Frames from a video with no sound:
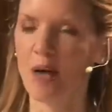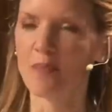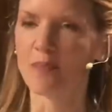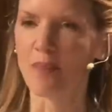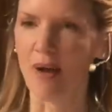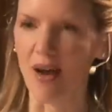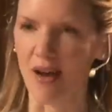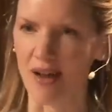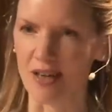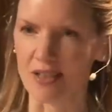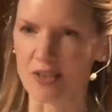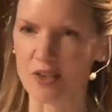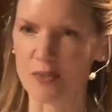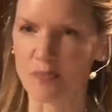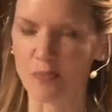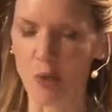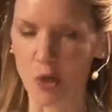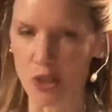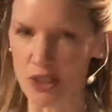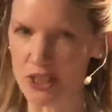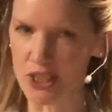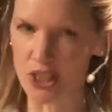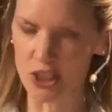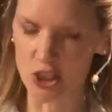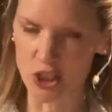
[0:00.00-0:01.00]
But
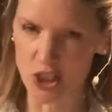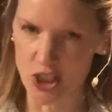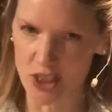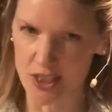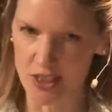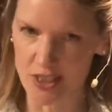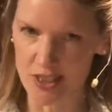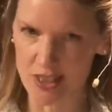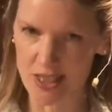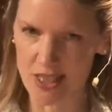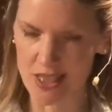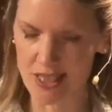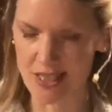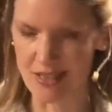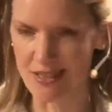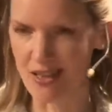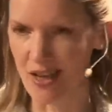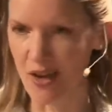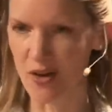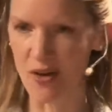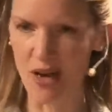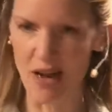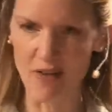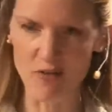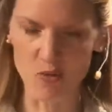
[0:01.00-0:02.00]
politicians, you
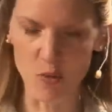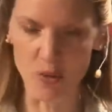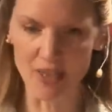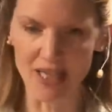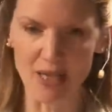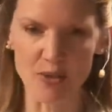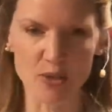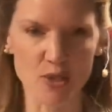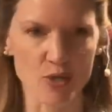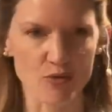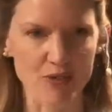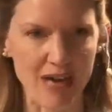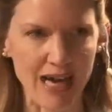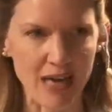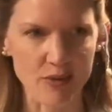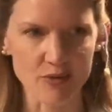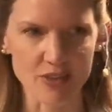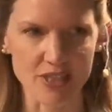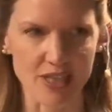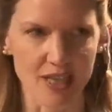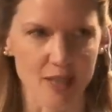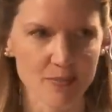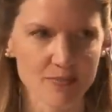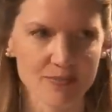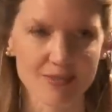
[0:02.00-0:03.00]
know, everyone else
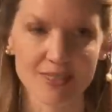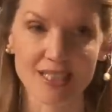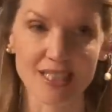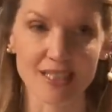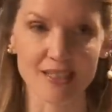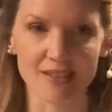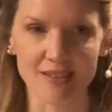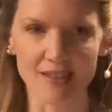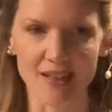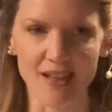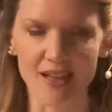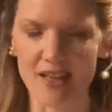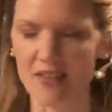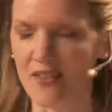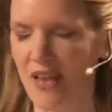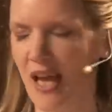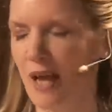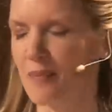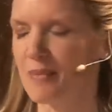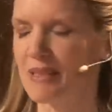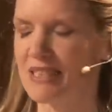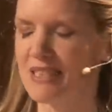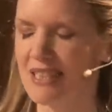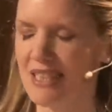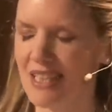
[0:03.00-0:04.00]
around him didn't like,
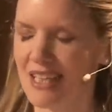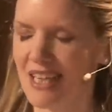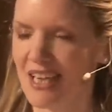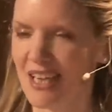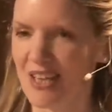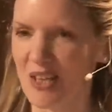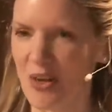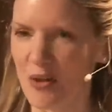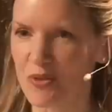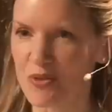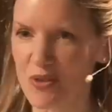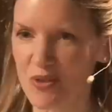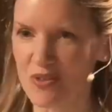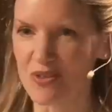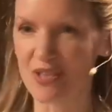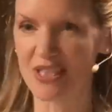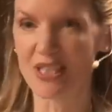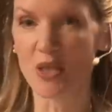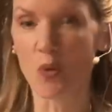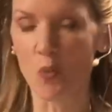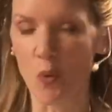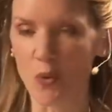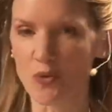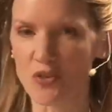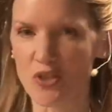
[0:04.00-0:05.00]

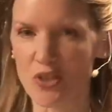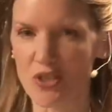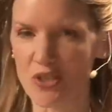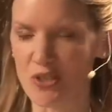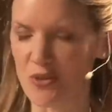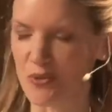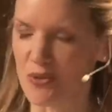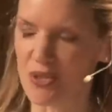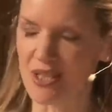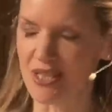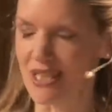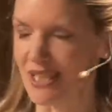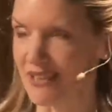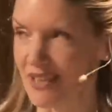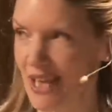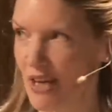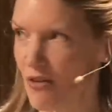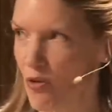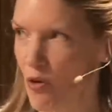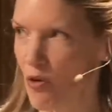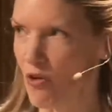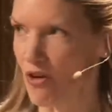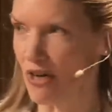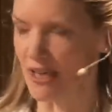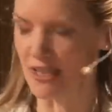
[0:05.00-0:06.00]
still want to sort of stick
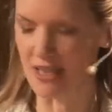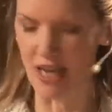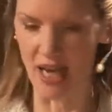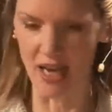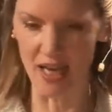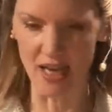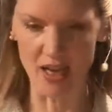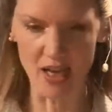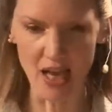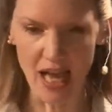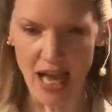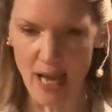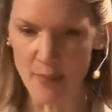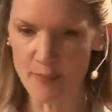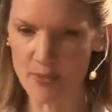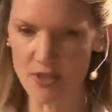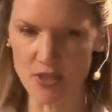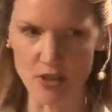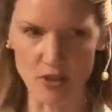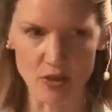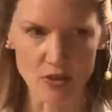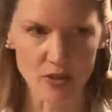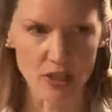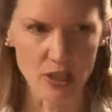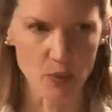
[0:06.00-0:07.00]
their oar in.
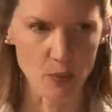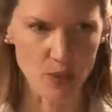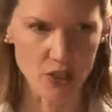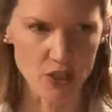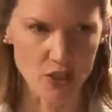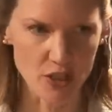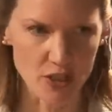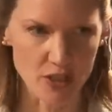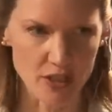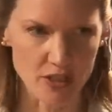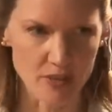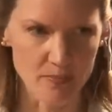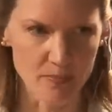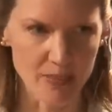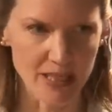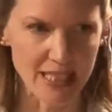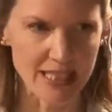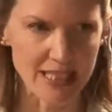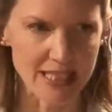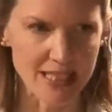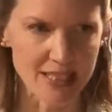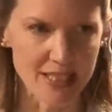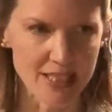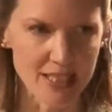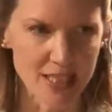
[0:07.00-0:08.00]
Absolutely, we should
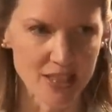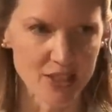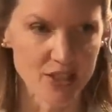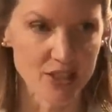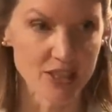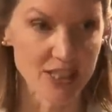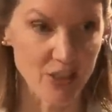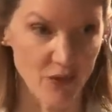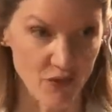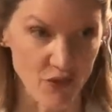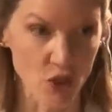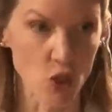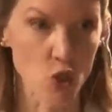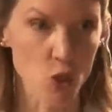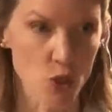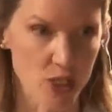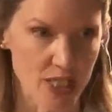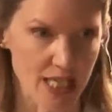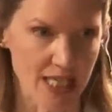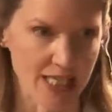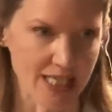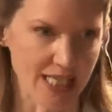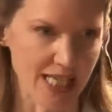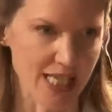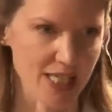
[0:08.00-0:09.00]
be
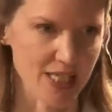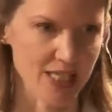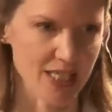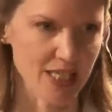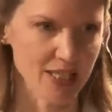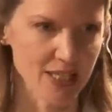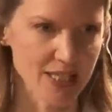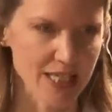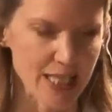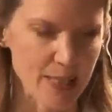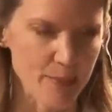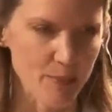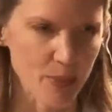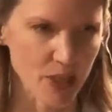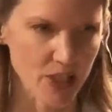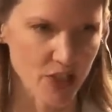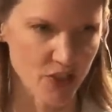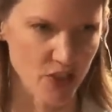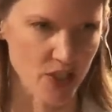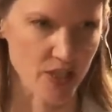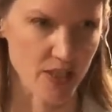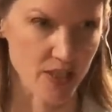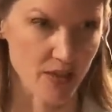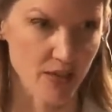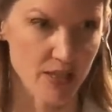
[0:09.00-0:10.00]
diffusing this,
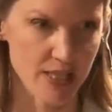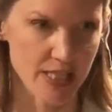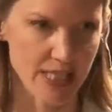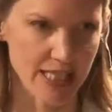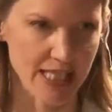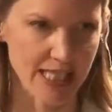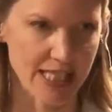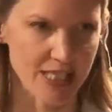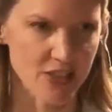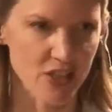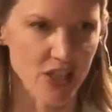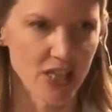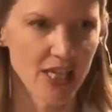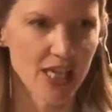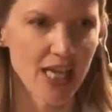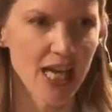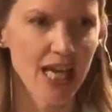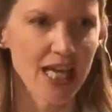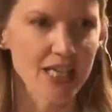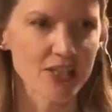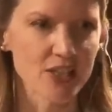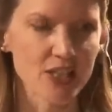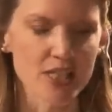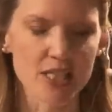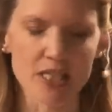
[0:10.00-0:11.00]
depoliticising it.
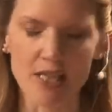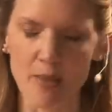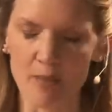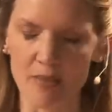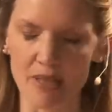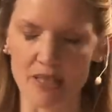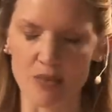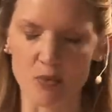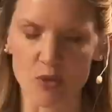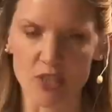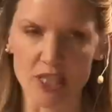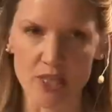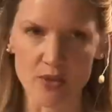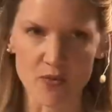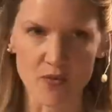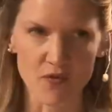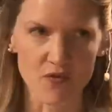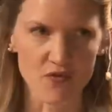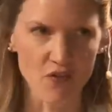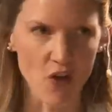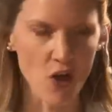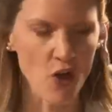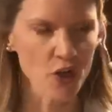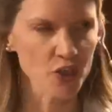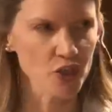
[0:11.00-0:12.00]
It is something which is
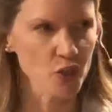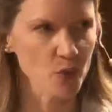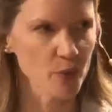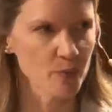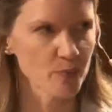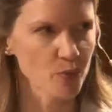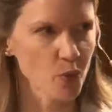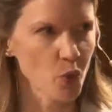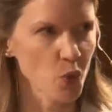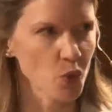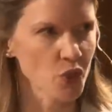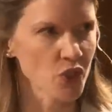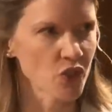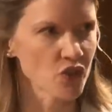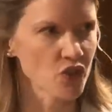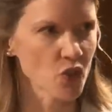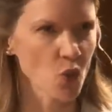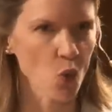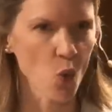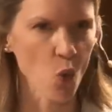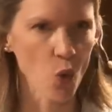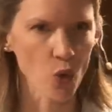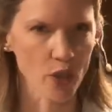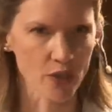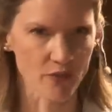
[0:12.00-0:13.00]
far too important to
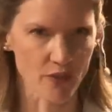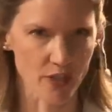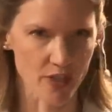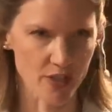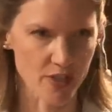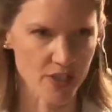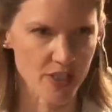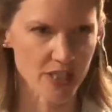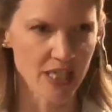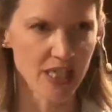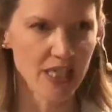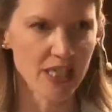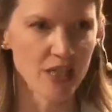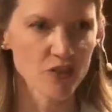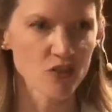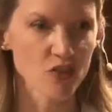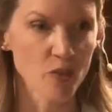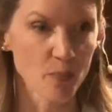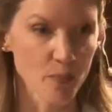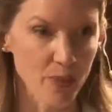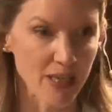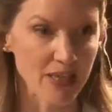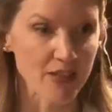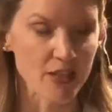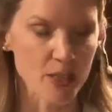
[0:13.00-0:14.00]
all of us
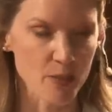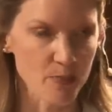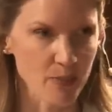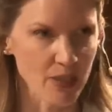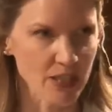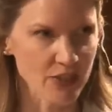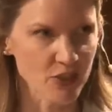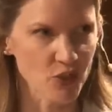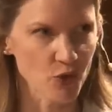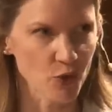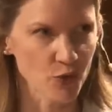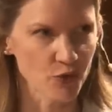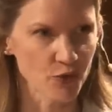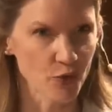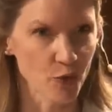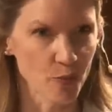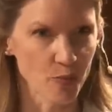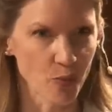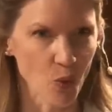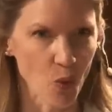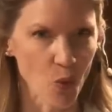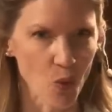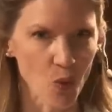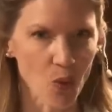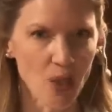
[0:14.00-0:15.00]
to be this political
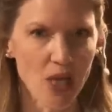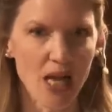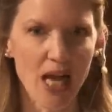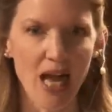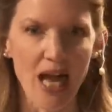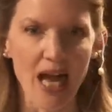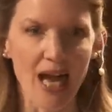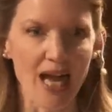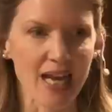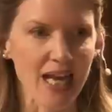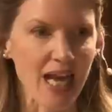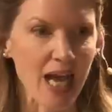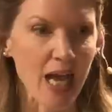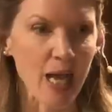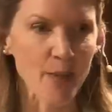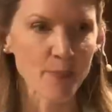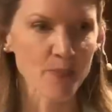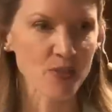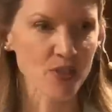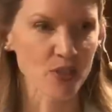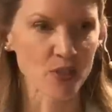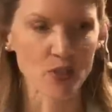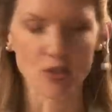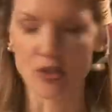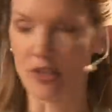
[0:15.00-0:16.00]
football. And
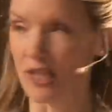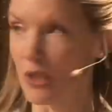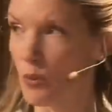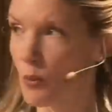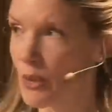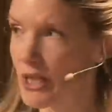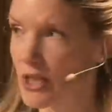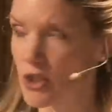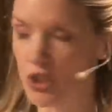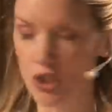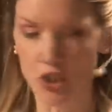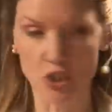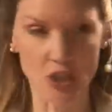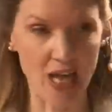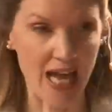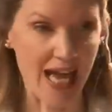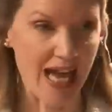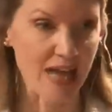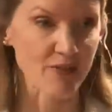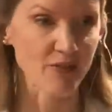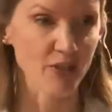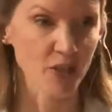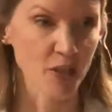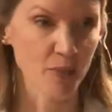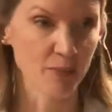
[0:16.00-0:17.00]
absolutely, we should
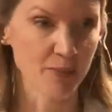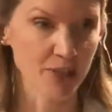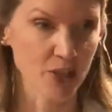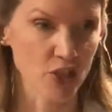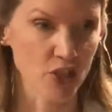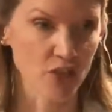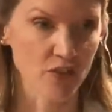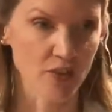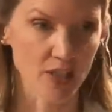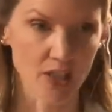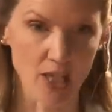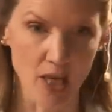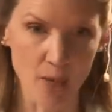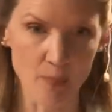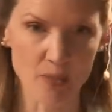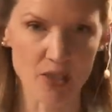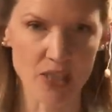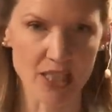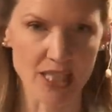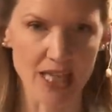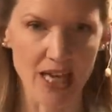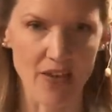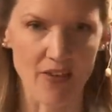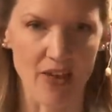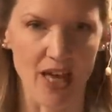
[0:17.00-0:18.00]
have a commission that comes
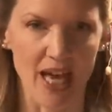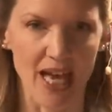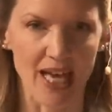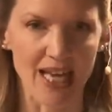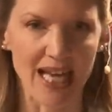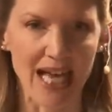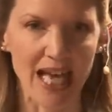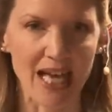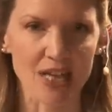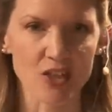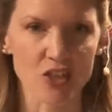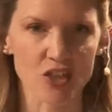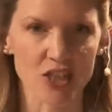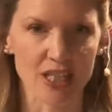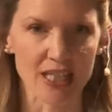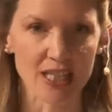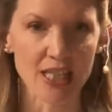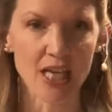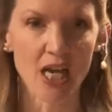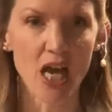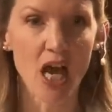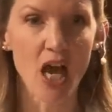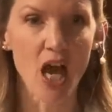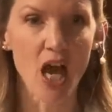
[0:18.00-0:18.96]
together and actually